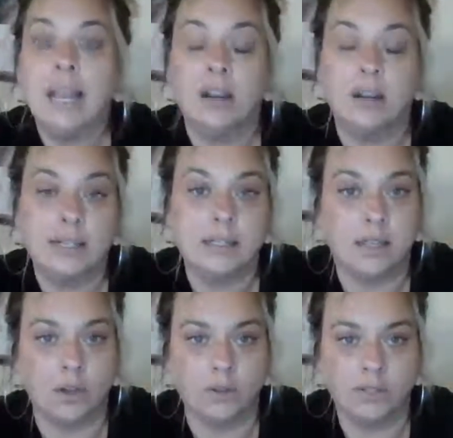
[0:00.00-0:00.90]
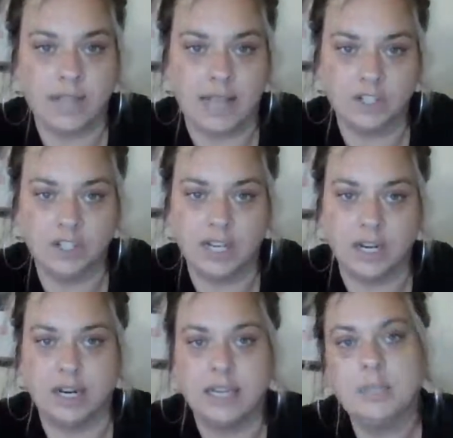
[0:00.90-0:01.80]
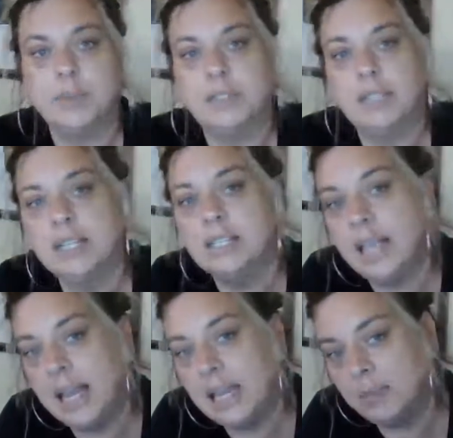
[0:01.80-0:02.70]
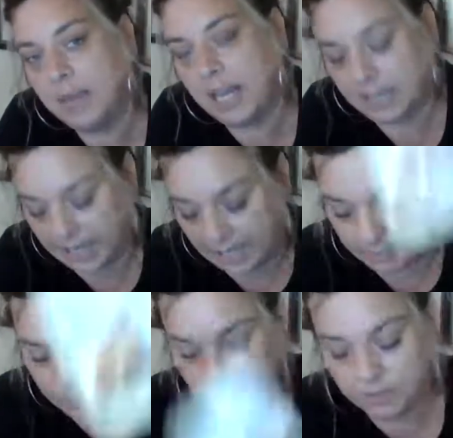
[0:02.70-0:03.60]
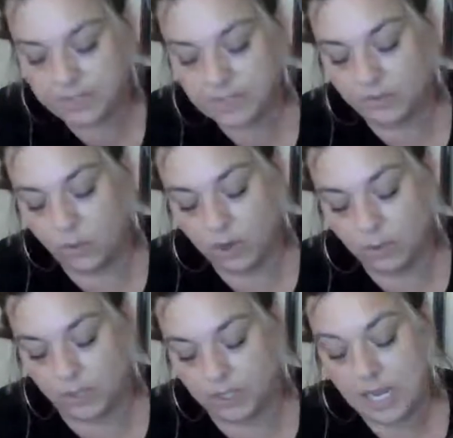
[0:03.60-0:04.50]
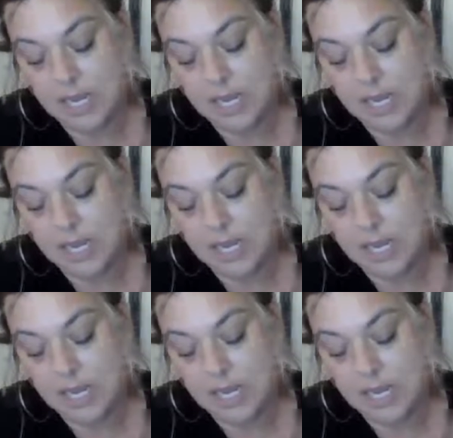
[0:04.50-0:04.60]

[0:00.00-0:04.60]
Aries, Leo, Sagittarius. But this king, man, he moves forward.